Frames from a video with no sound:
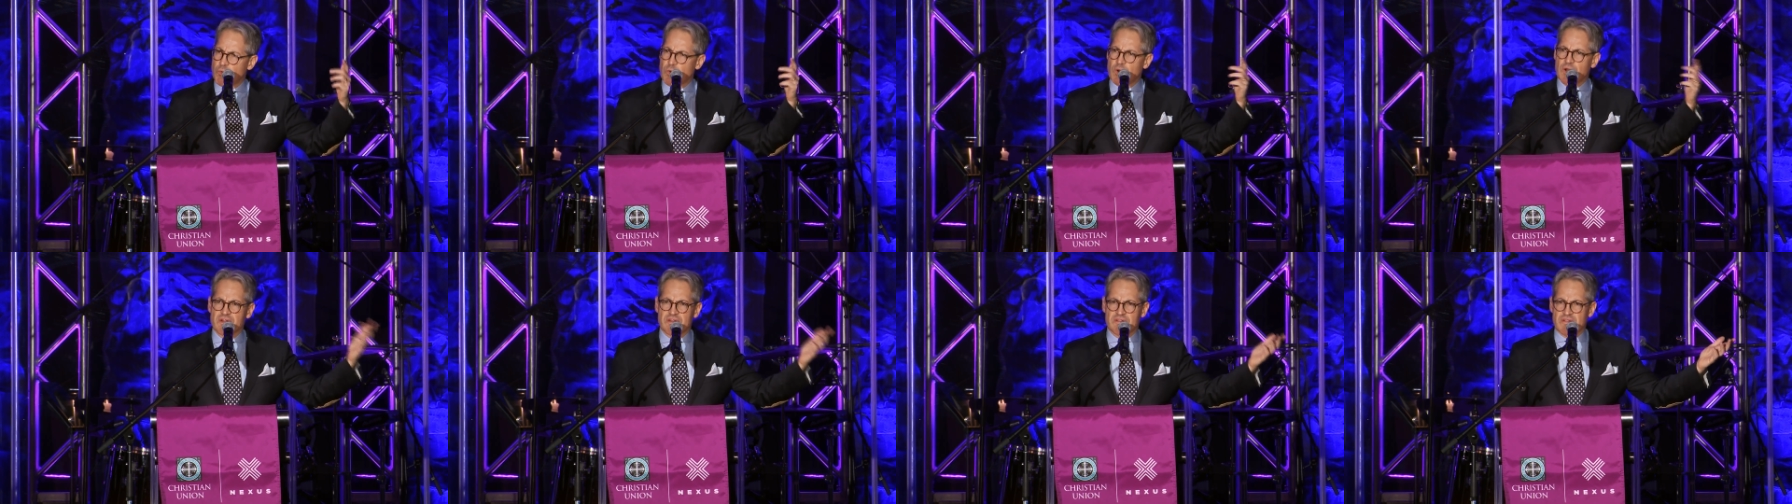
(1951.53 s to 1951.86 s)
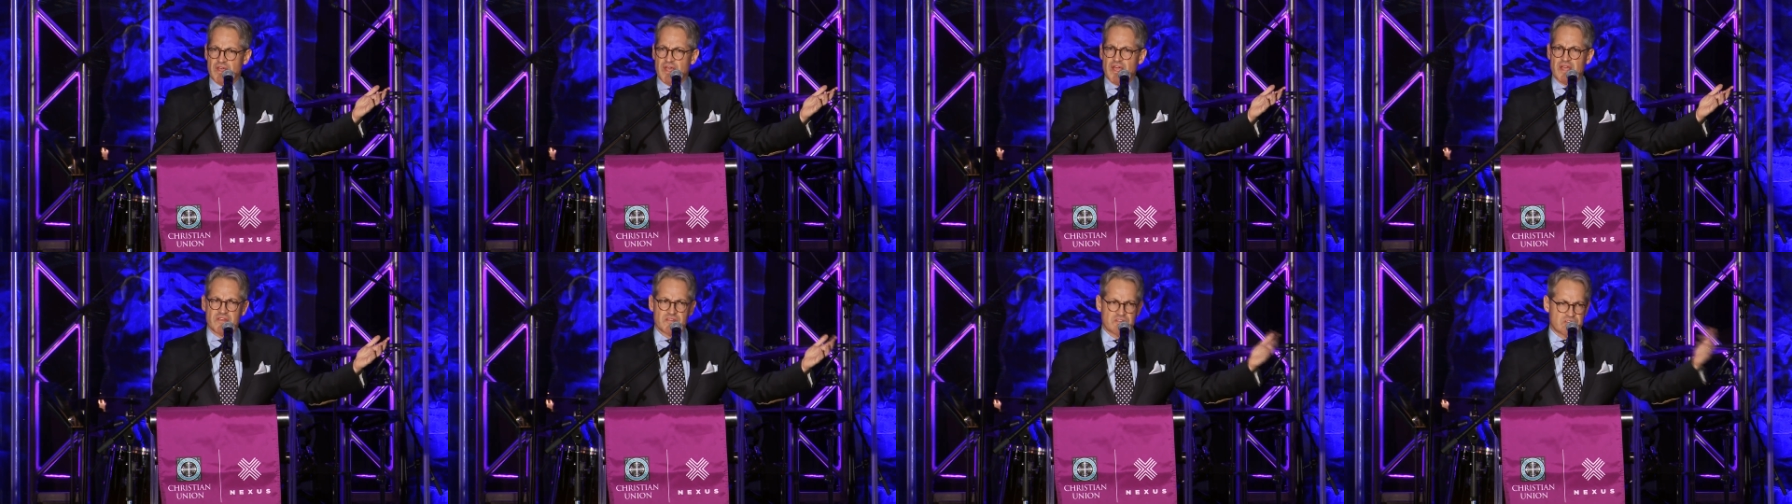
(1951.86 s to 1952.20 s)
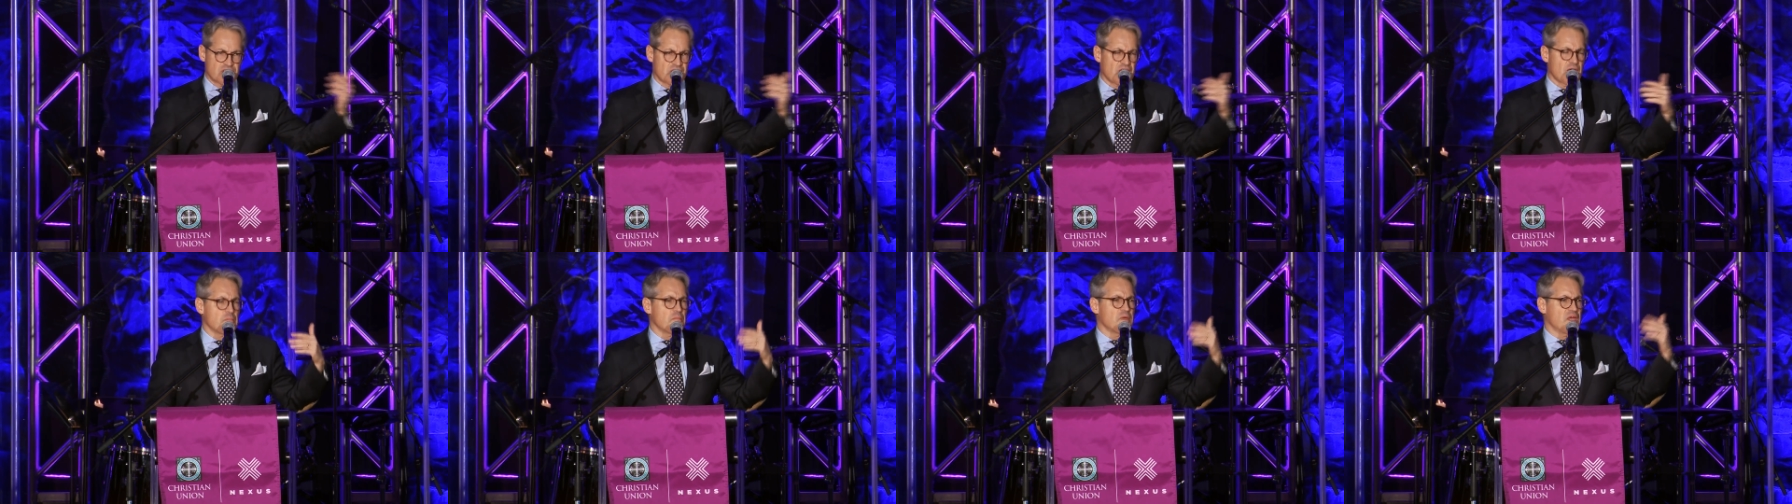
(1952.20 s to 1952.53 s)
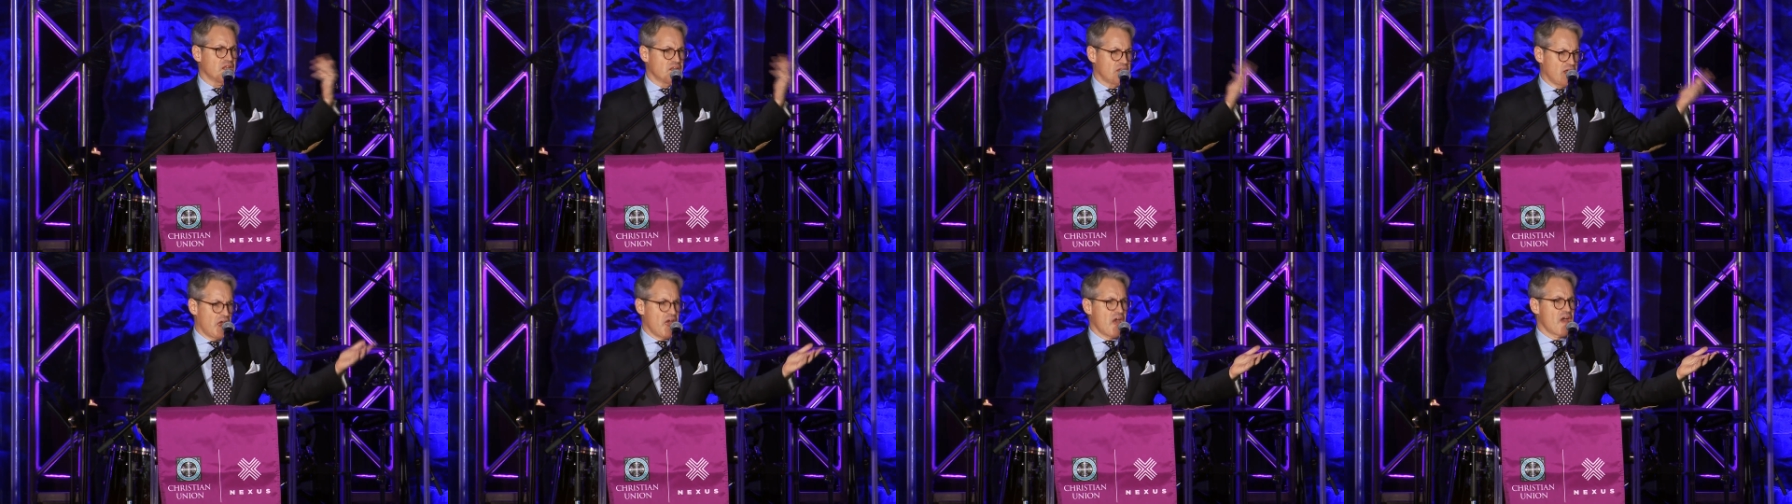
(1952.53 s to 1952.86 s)
what it takes to get
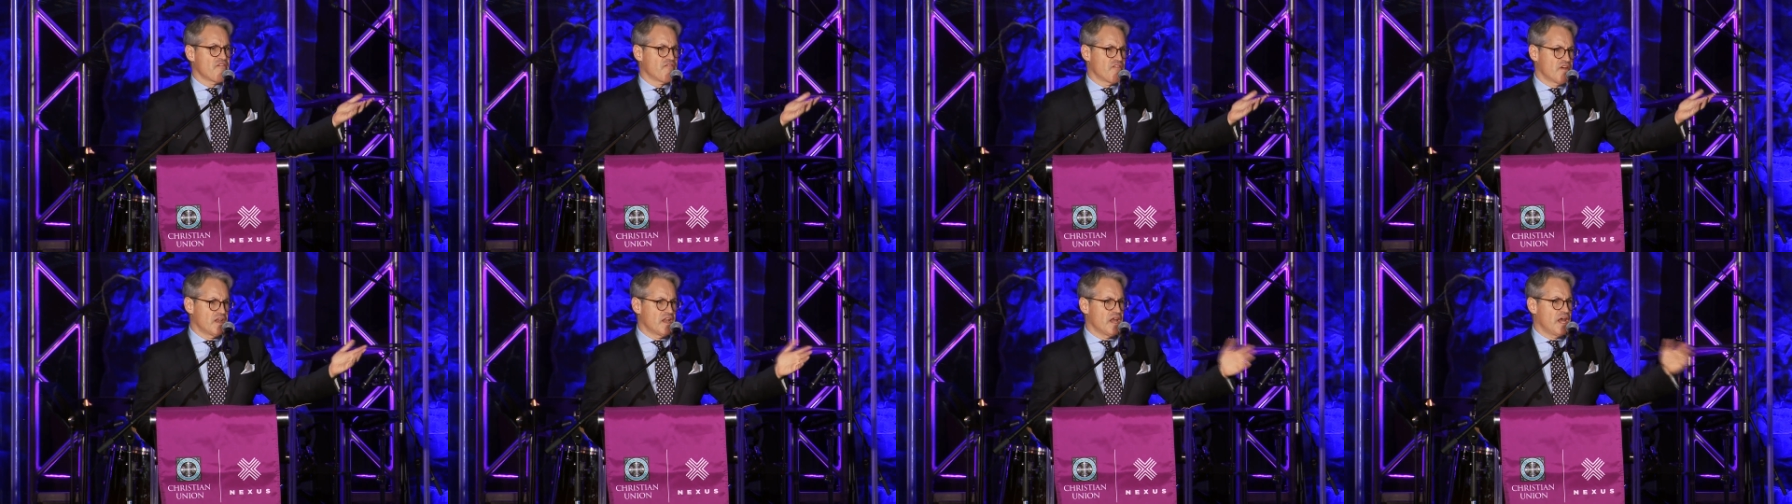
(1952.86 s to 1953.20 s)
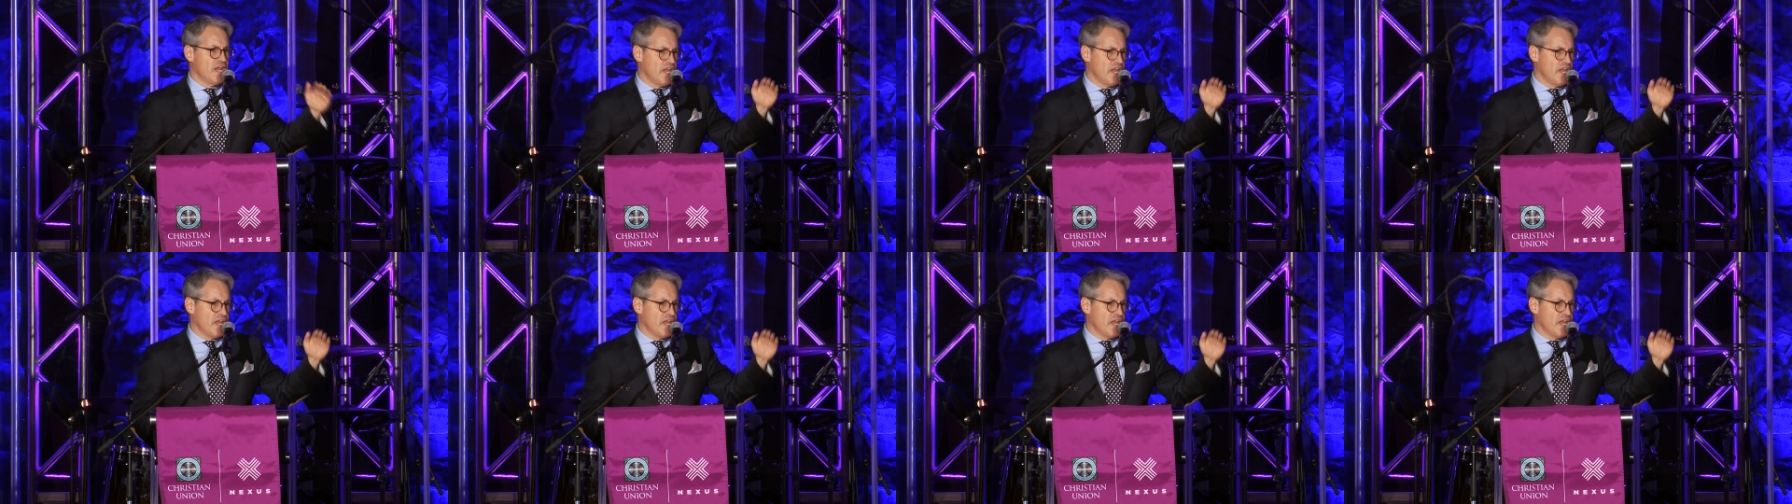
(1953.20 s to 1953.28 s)
me into heaven,